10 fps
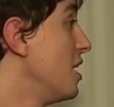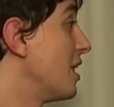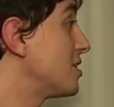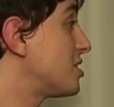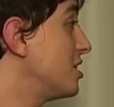
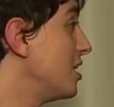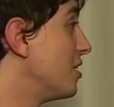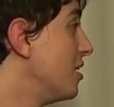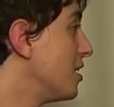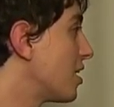Let's see
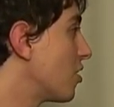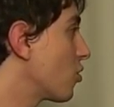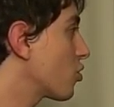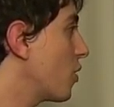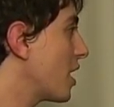Can an
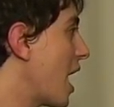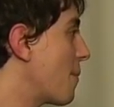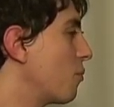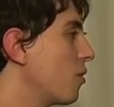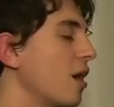earthquake
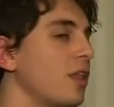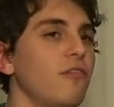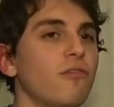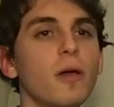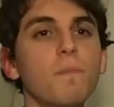happen where I live?